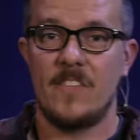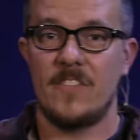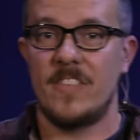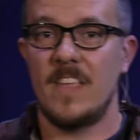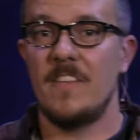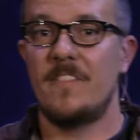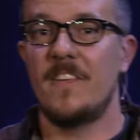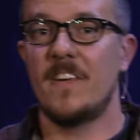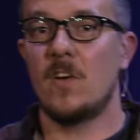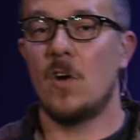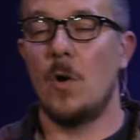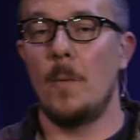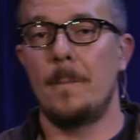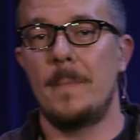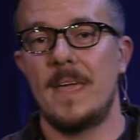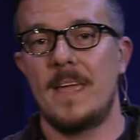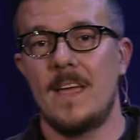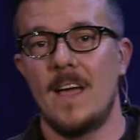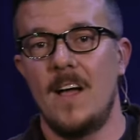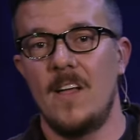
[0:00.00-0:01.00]
it's difficult
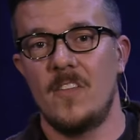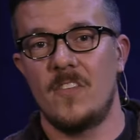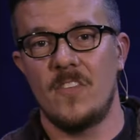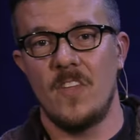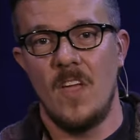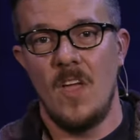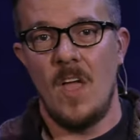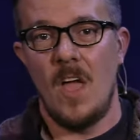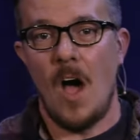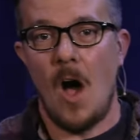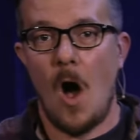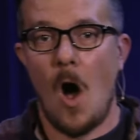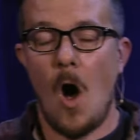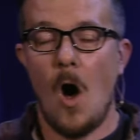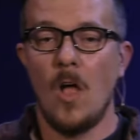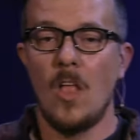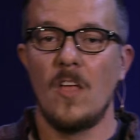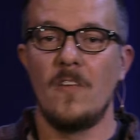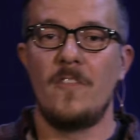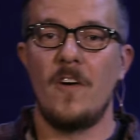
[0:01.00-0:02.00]
because
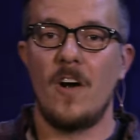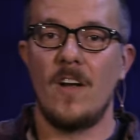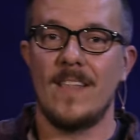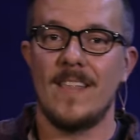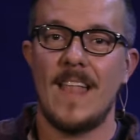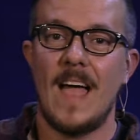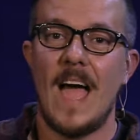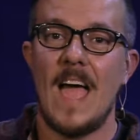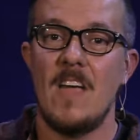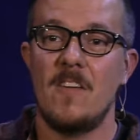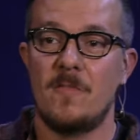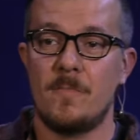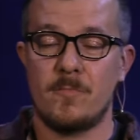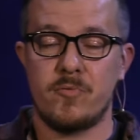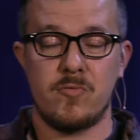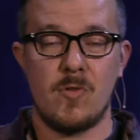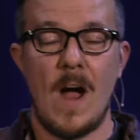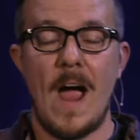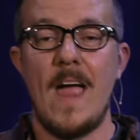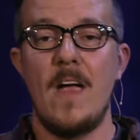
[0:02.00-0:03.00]
all of our life
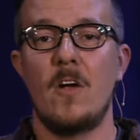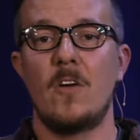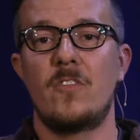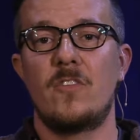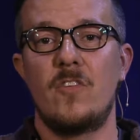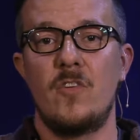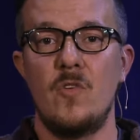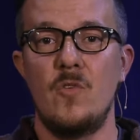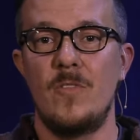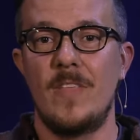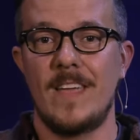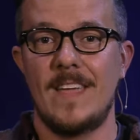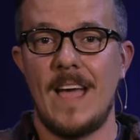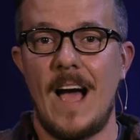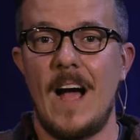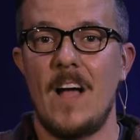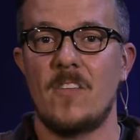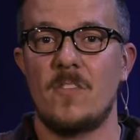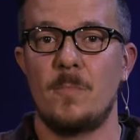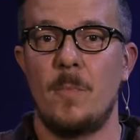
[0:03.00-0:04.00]
prior to the
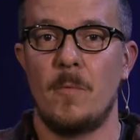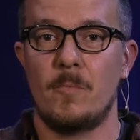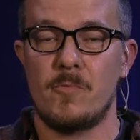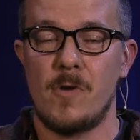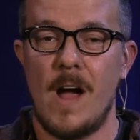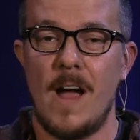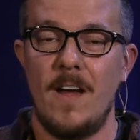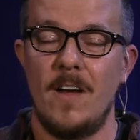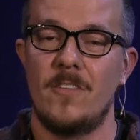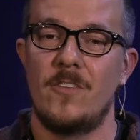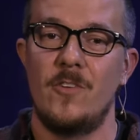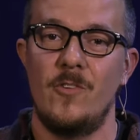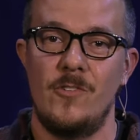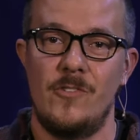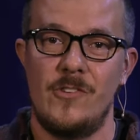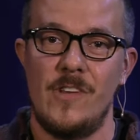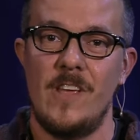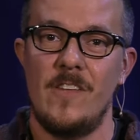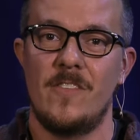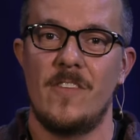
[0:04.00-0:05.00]
gospel, prior to
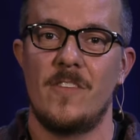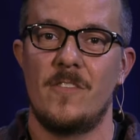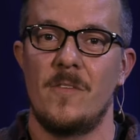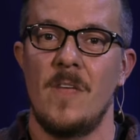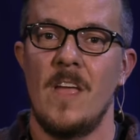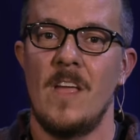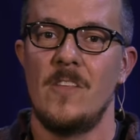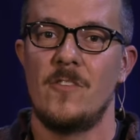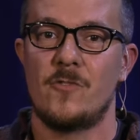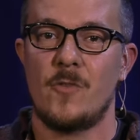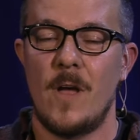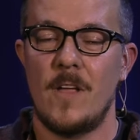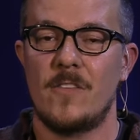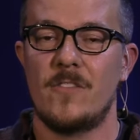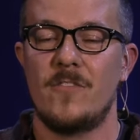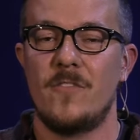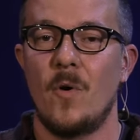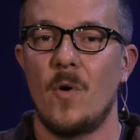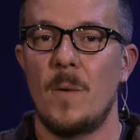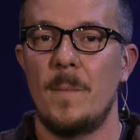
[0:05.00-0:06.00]
Jesus
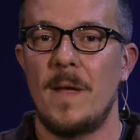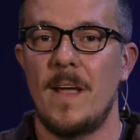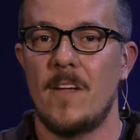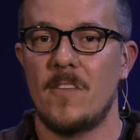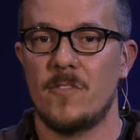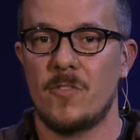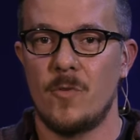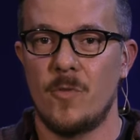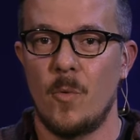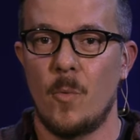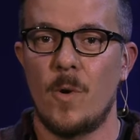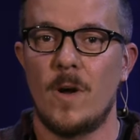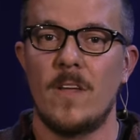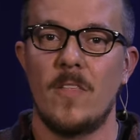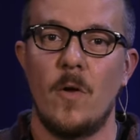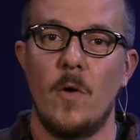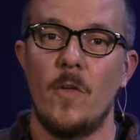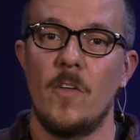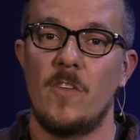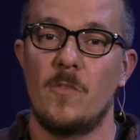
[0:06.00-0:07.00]
transforming us through the work
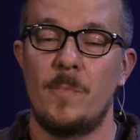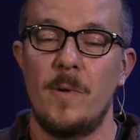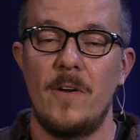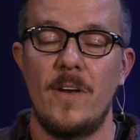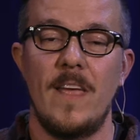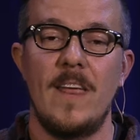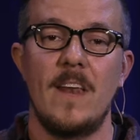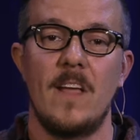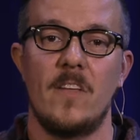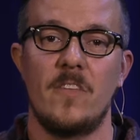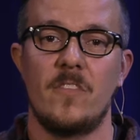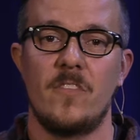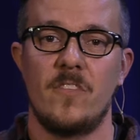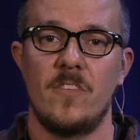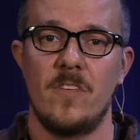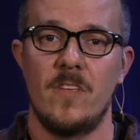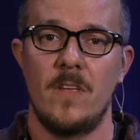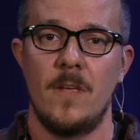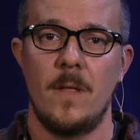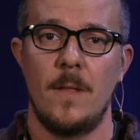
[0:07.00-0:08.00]
of the Holy Spirit in us,